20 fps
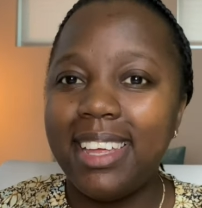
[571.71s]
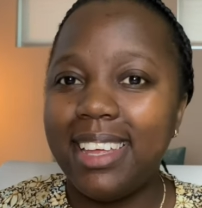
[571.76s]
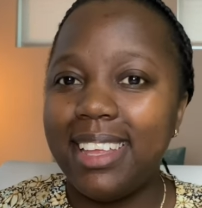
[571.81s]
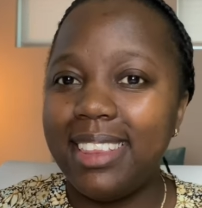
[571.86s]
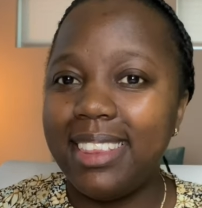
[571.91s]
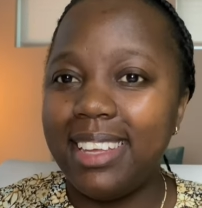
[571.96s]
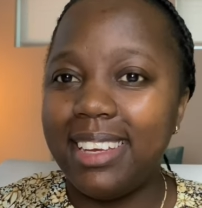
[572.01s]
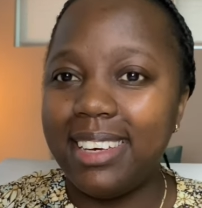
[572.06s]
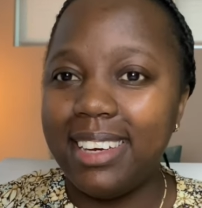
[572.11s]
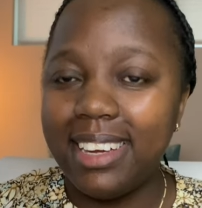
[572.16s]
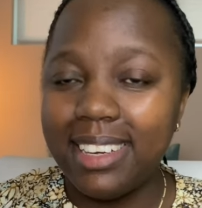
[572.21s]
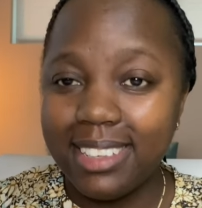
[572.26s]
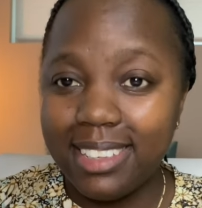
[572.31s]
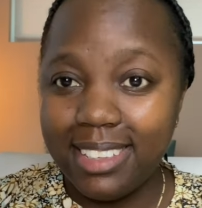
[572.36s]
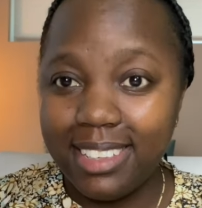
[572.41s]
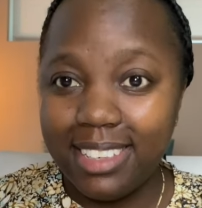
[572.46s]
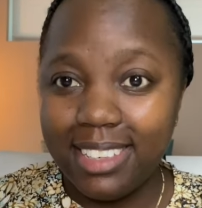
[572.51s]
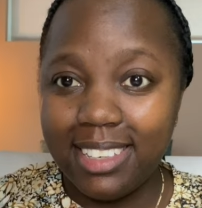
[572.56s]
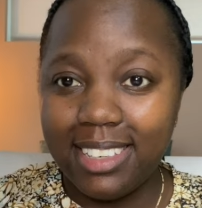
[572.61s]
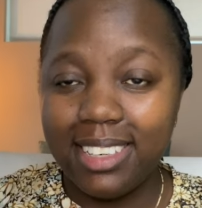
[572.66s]
And the
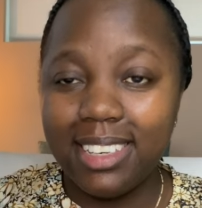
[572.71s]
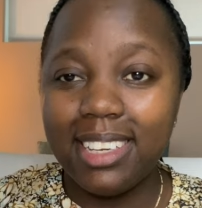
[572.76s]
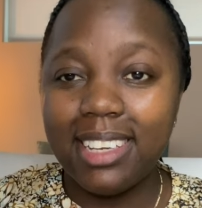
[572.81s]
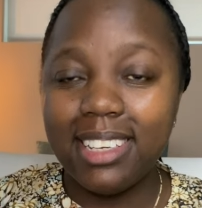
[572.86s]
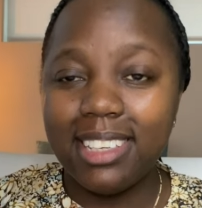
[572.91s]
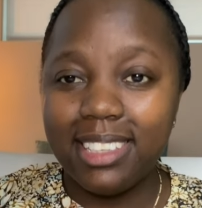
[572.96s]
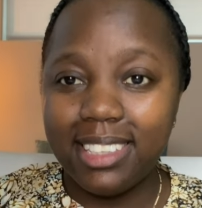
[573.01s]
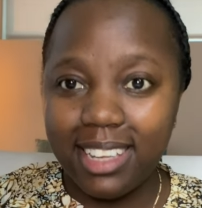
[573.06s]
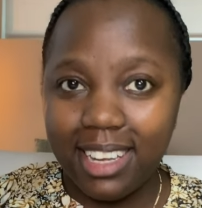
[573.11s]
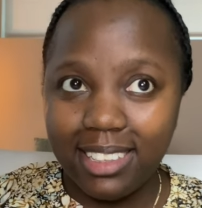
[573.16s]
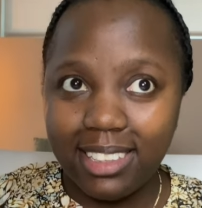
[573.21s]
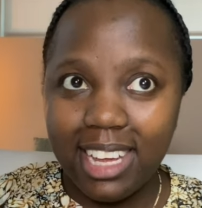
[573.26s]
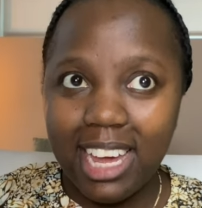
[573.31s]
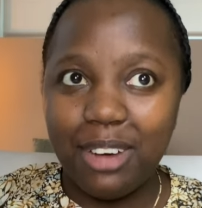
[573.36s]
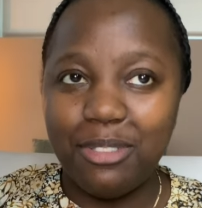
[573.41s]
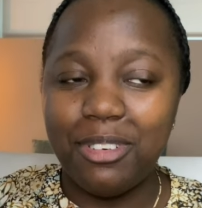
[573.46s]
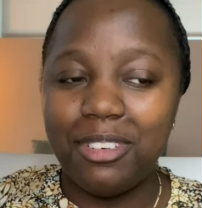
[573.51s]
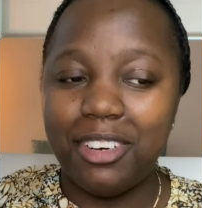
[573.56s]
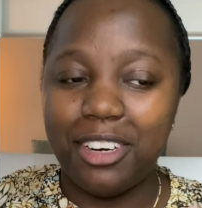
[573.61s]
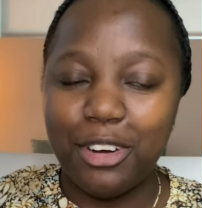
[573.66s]
next scent
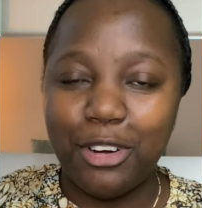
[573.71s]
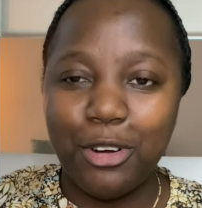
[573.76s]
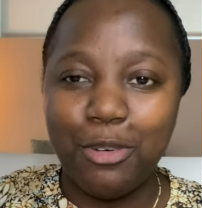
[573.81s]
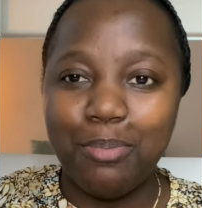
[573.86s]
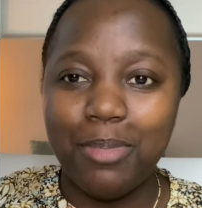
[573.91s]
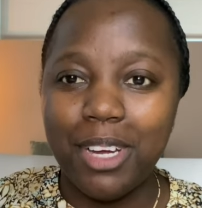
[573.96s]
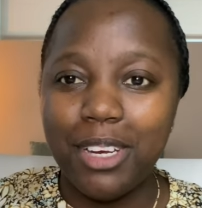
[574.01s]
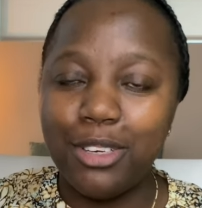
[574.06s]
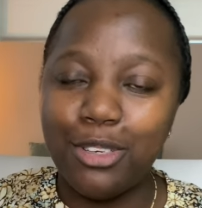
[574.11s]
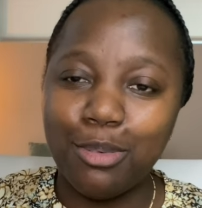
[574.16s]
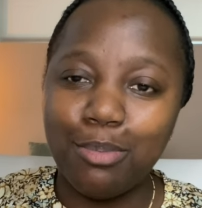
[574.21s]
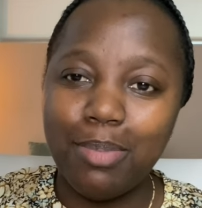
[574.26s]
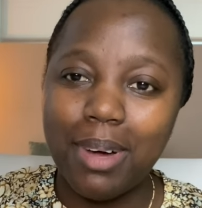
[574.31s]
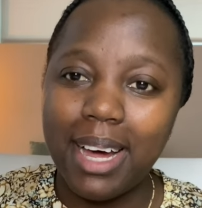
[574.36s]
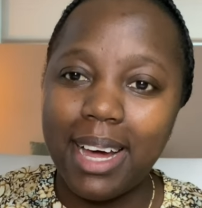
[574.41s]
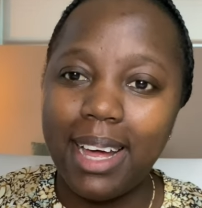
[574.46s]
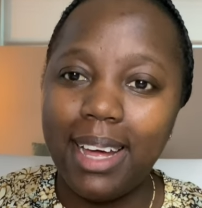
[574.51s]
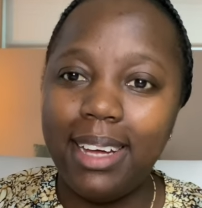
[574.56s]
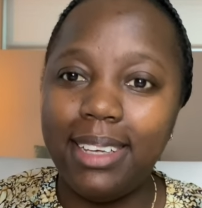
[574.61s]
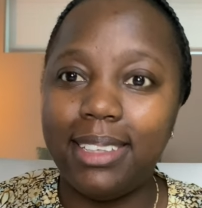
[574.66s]
I would recommend you
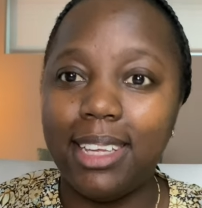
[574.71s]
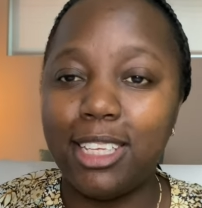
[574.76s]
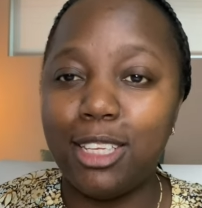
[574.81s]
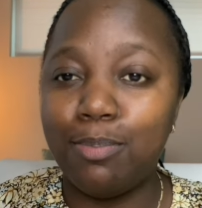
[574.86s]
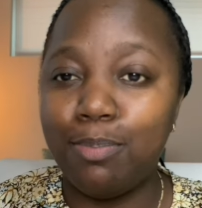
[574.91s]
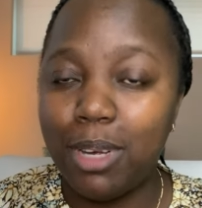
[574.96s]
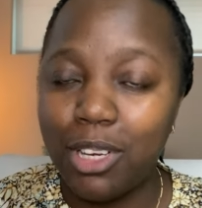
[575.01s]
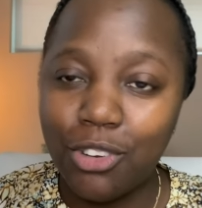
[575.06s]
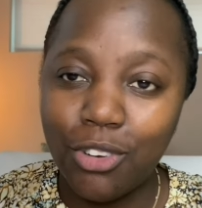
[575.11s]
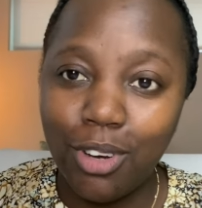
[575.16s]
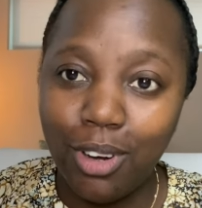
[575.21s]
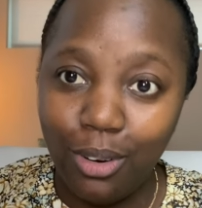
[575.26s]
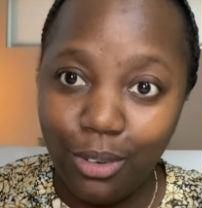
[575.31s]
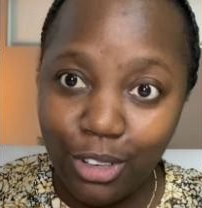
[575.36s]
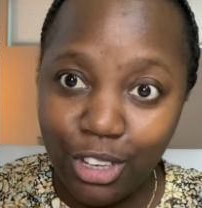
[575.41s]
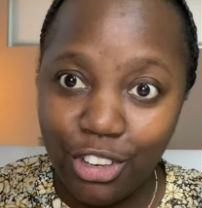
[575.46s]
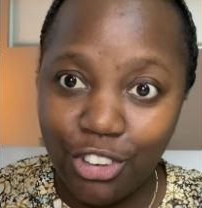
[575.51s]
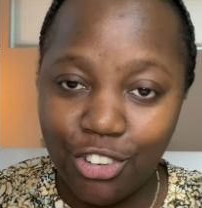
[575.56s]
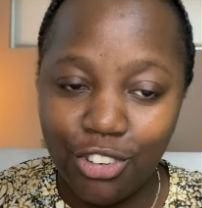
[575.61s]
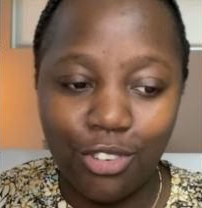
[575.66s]
buy is a special
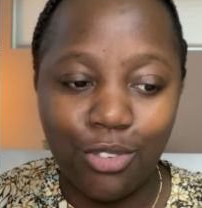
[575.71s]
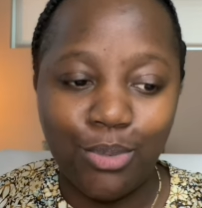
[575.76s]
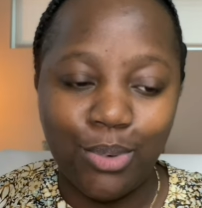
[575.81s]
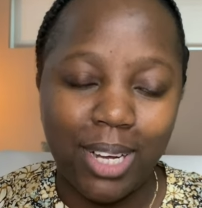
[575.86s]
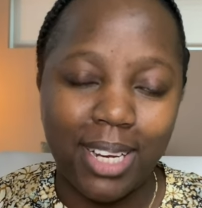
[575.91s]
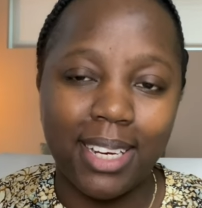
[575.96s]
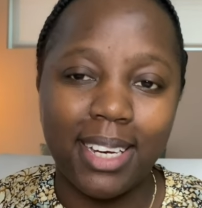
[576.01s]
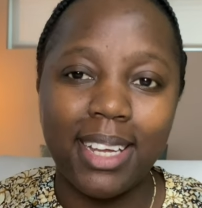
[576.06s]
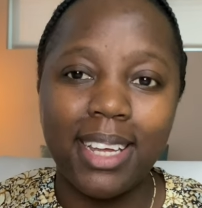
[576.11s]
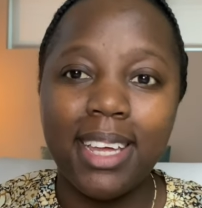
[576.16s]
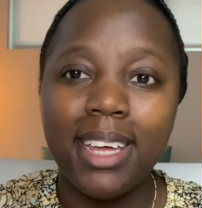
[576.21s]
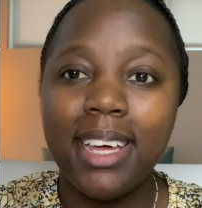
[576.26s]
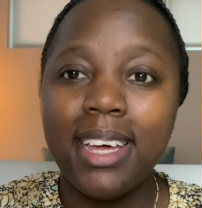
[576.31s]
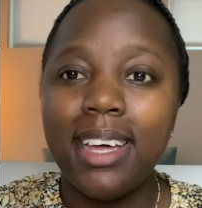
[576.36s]
occasion one.